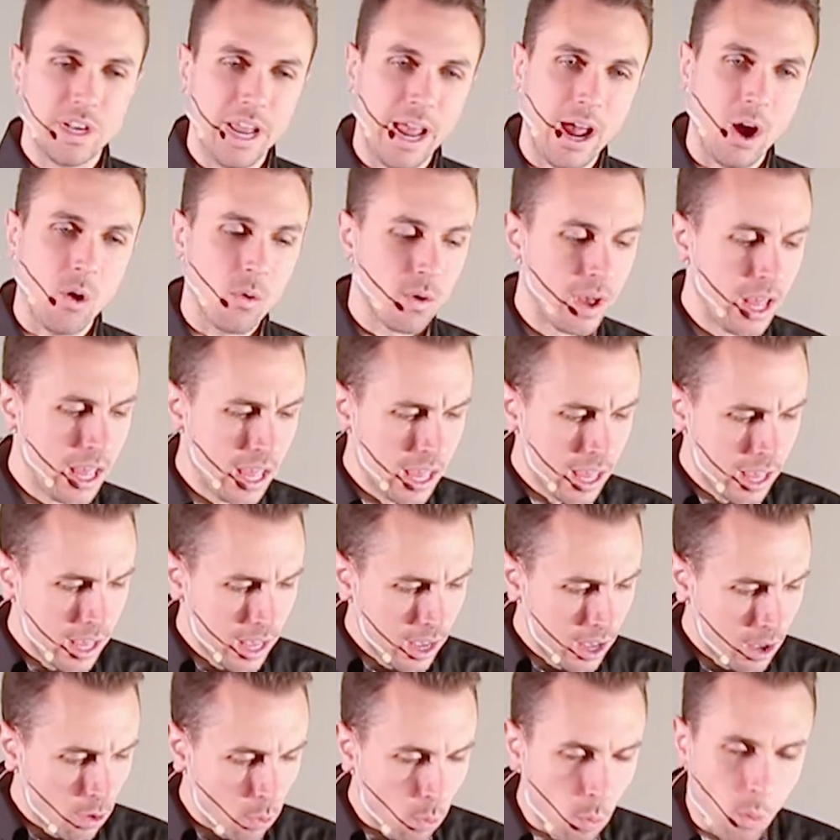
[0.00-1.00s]
Now,
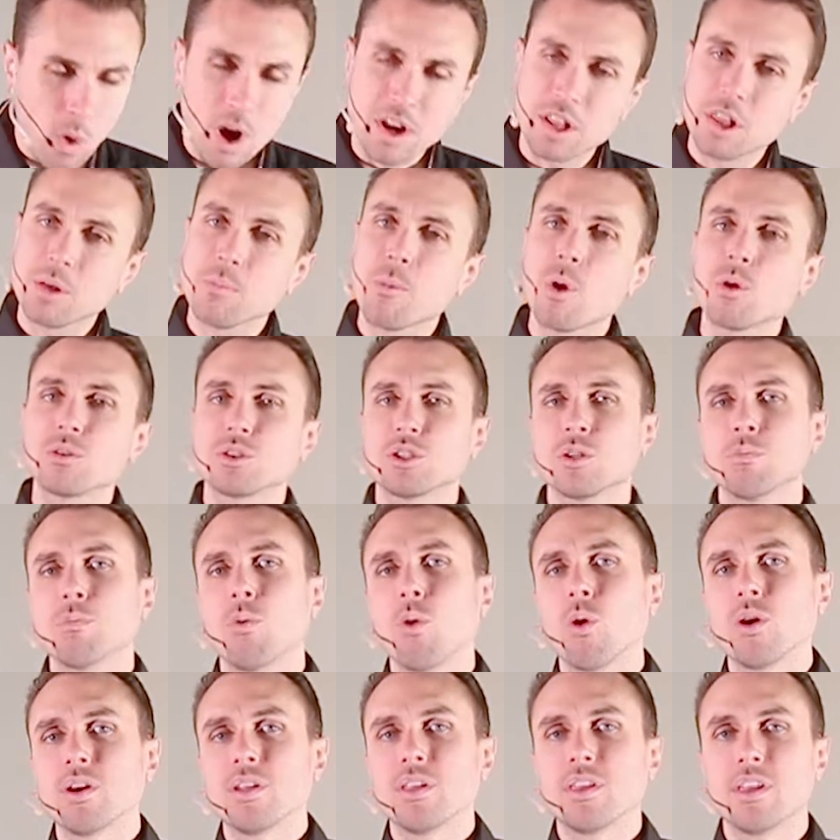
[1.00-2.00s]
one of the most
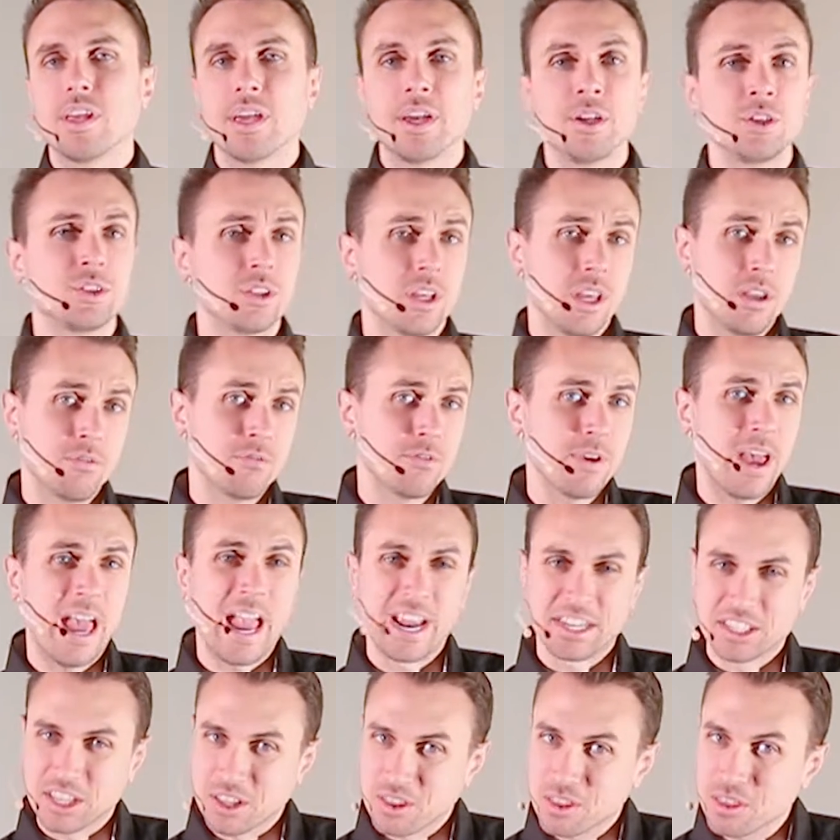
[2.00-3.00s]
important things, in
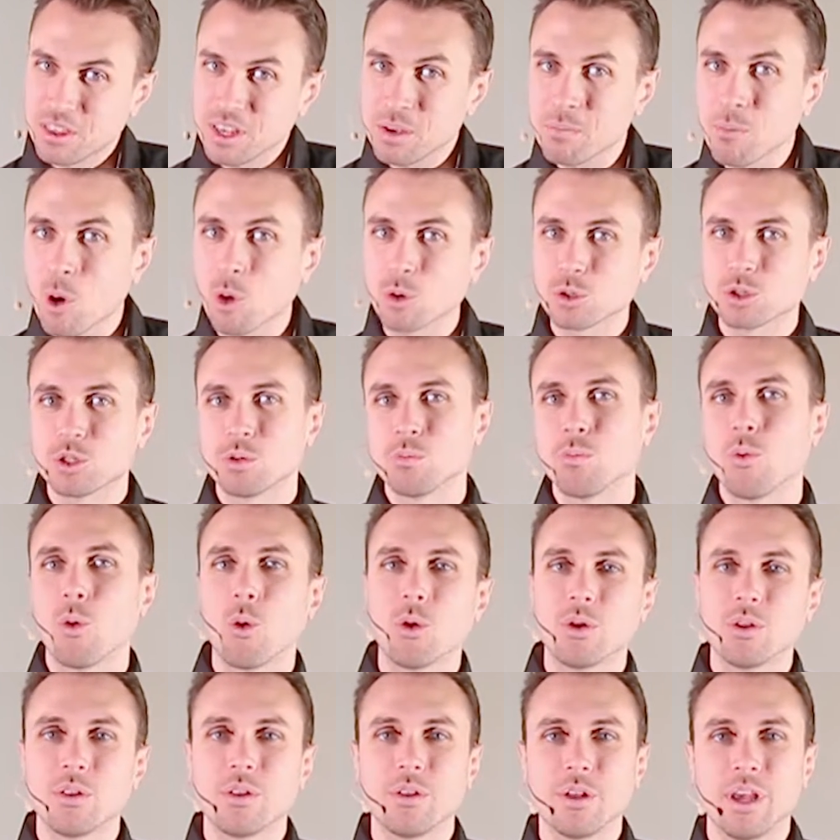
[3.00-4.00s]
fact, the most
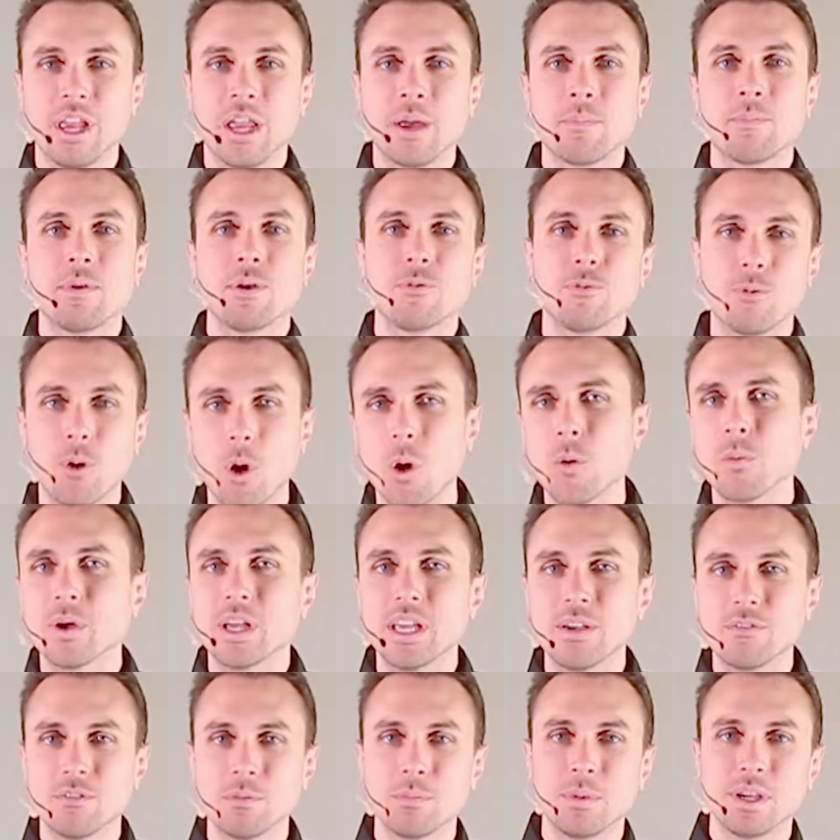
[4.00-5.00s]
important thing before we
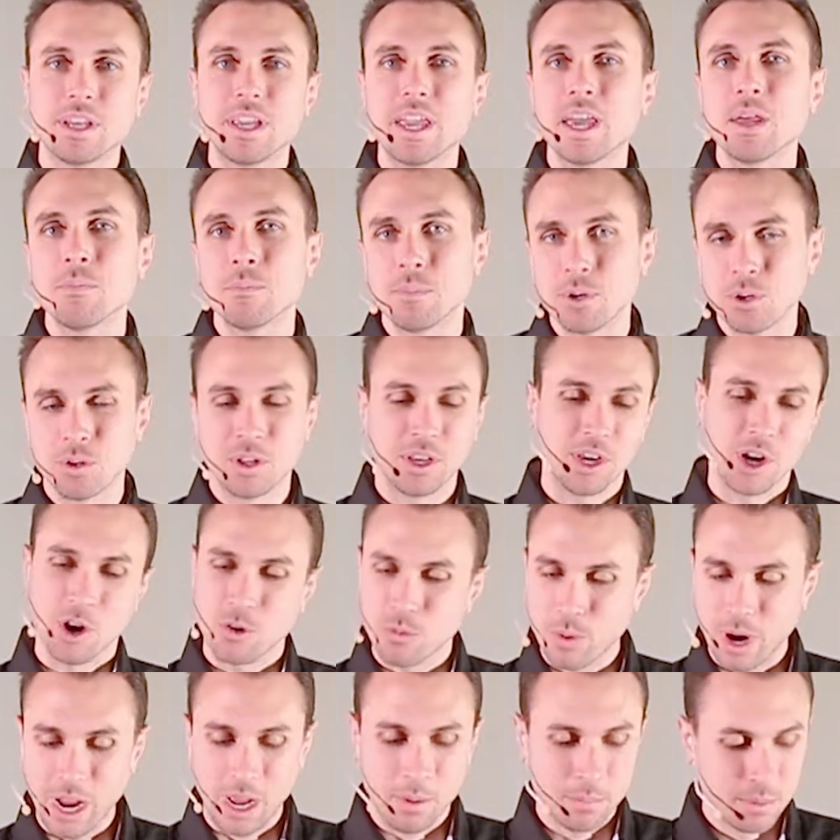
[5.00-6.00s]
even begin building a
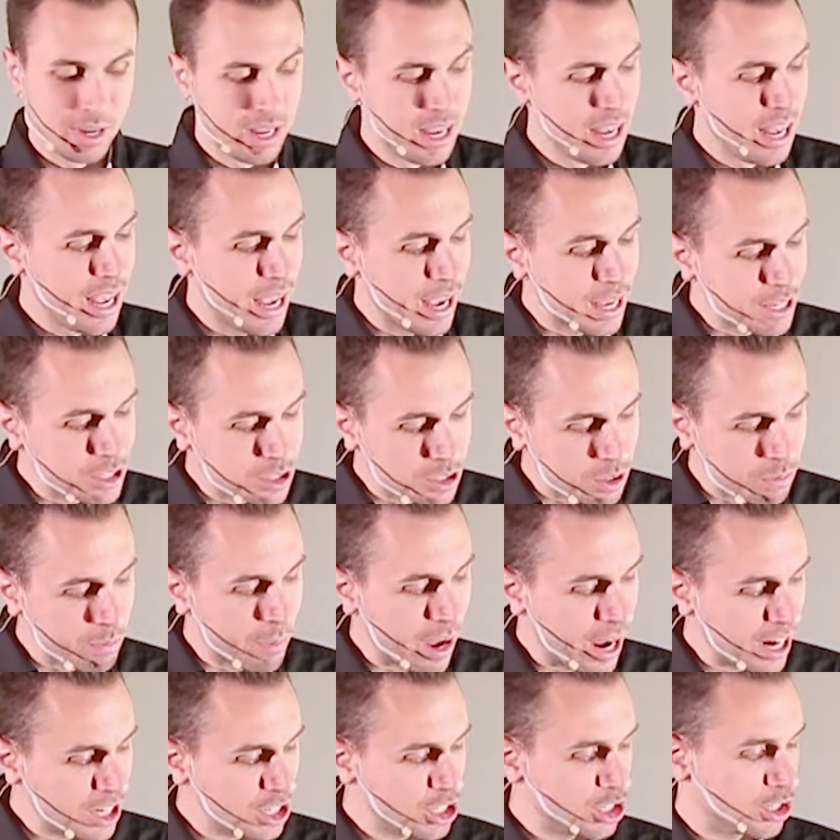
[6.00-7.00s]
ramp is to
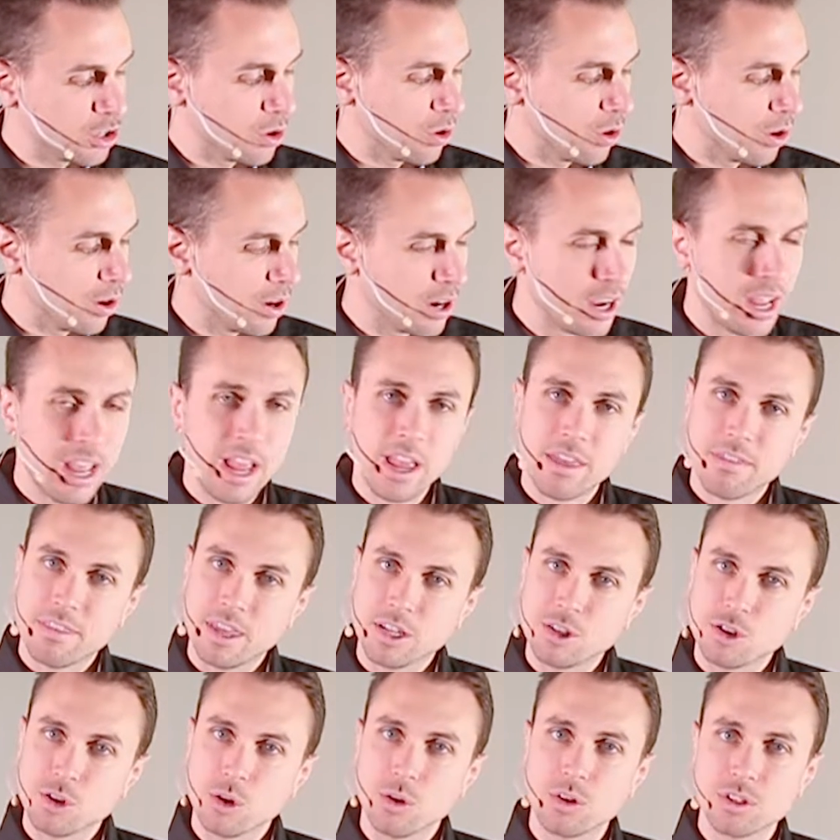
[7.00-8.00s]
make sure
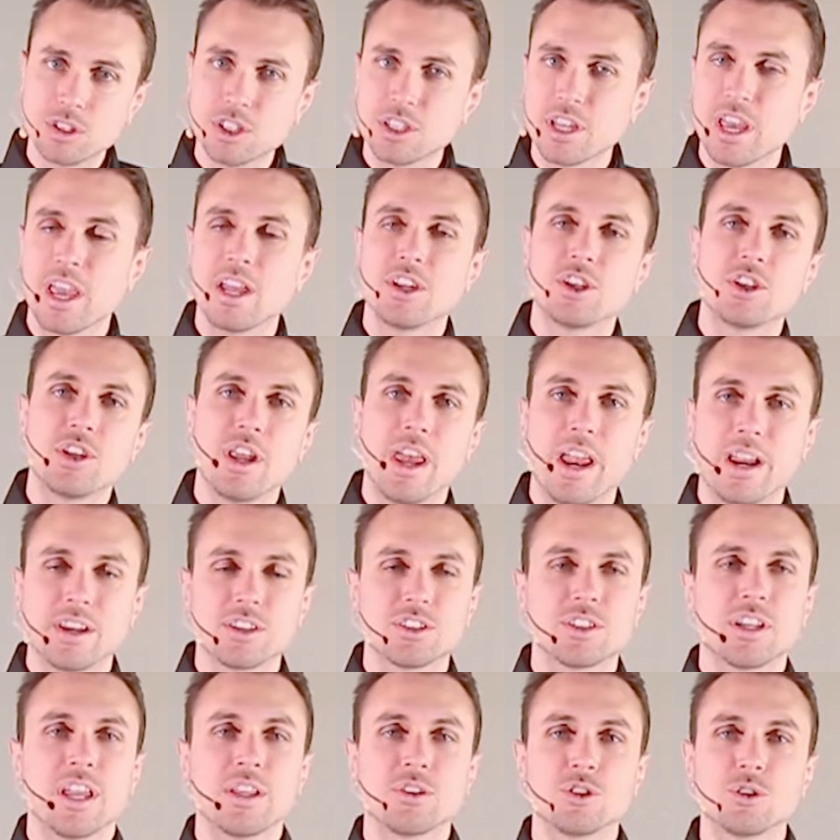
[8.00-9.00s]
that your stage
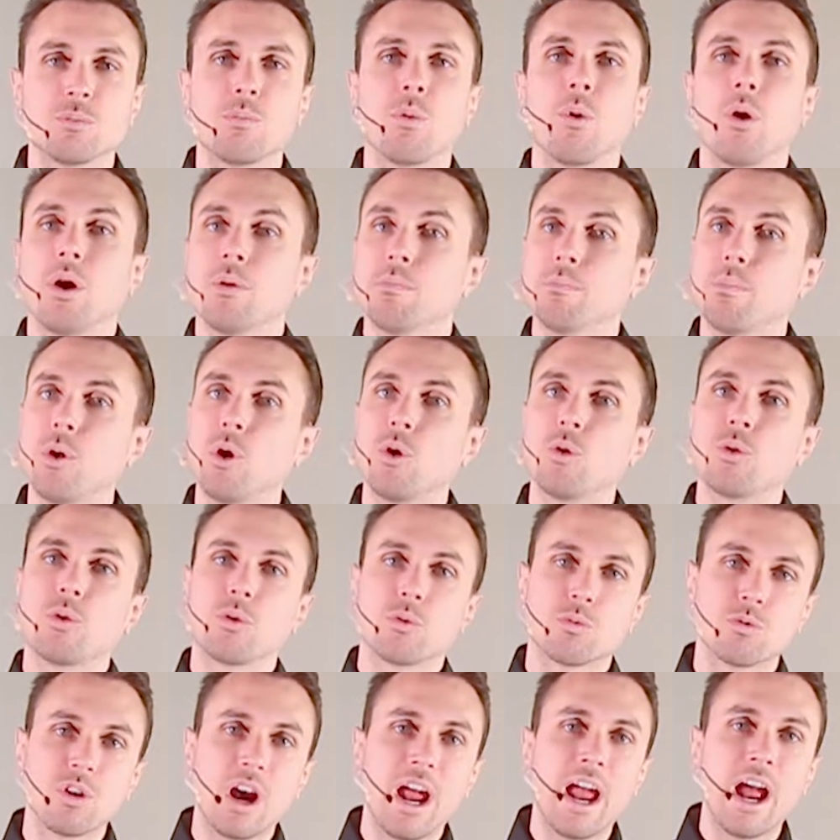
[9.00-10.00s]
decks can support
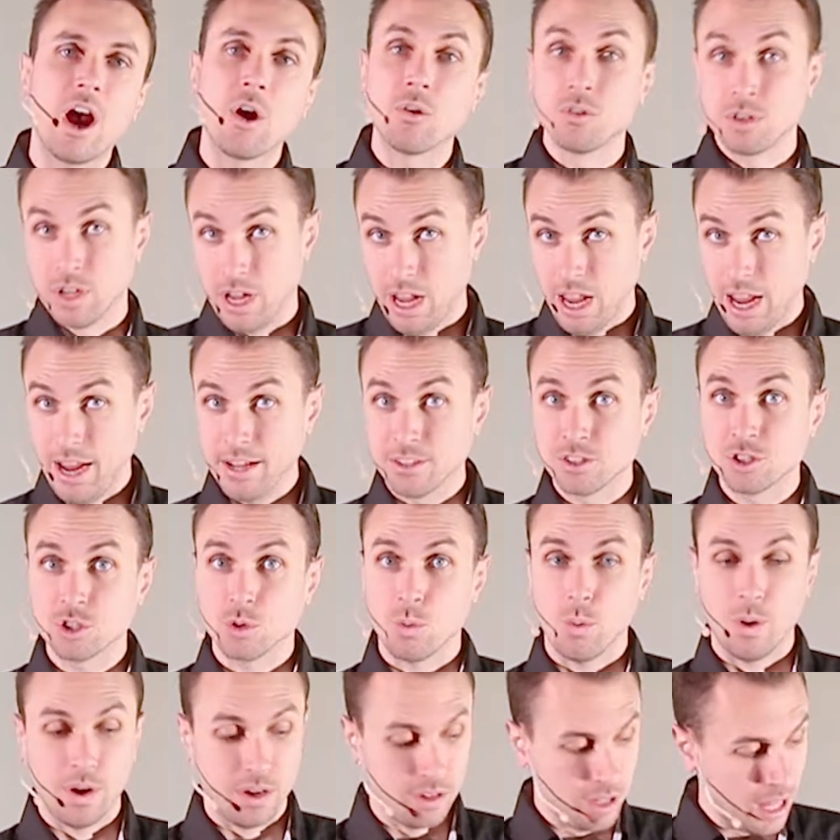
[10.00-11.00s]
both round and
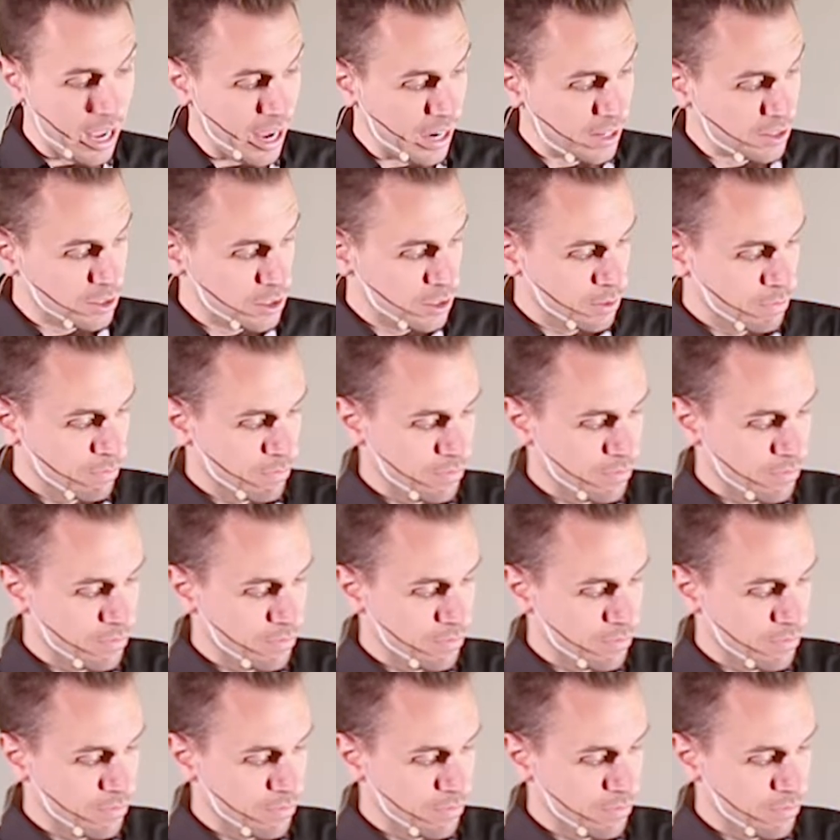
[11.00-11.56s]
square legs.